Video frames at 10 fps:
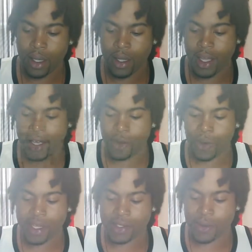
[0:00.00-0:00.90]
Hey,
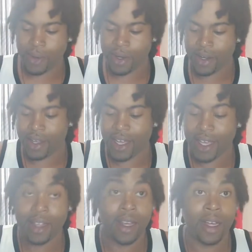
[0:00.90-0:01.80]
Queen's Corner.
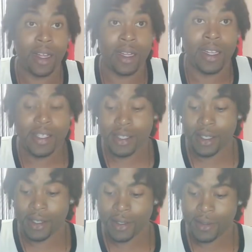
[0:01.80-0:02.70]
Hey, Lisa